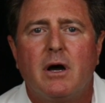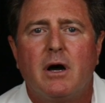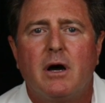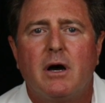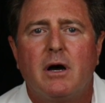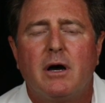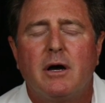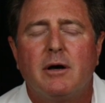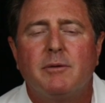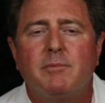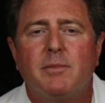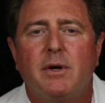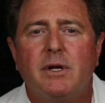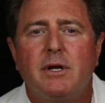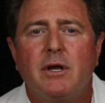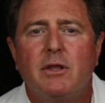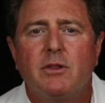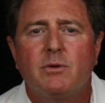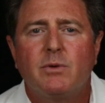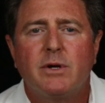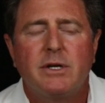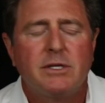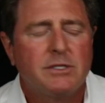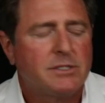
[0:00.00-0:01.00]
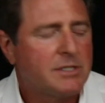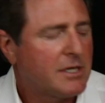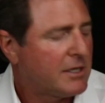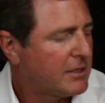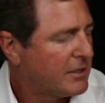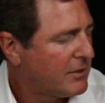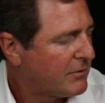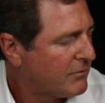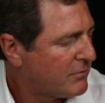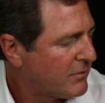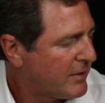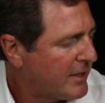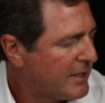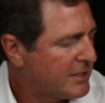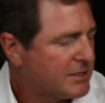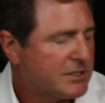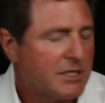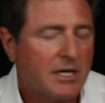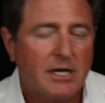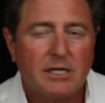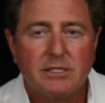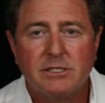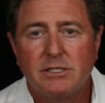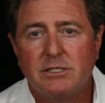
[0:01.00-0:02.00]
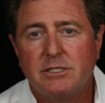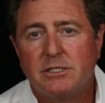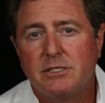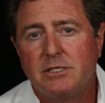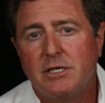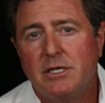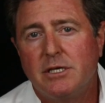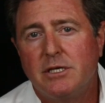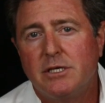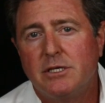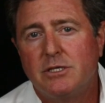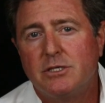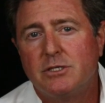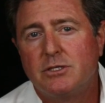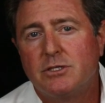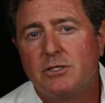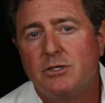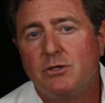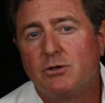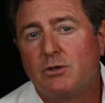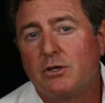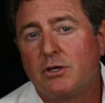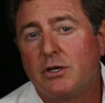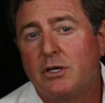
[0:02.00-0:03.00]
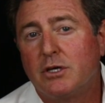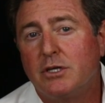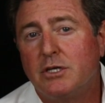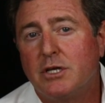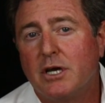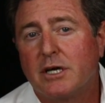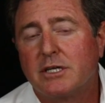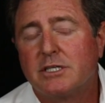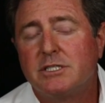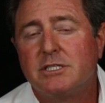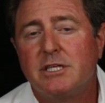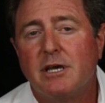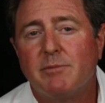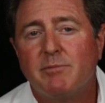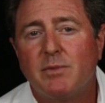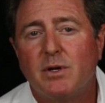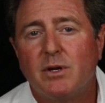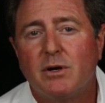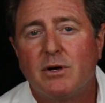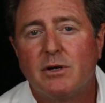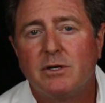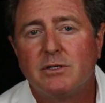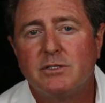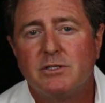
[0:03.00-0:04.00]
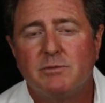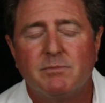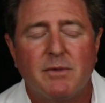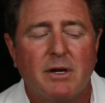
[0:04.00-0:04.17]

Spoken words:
Another way to sell your franchises is you can conduct seminars.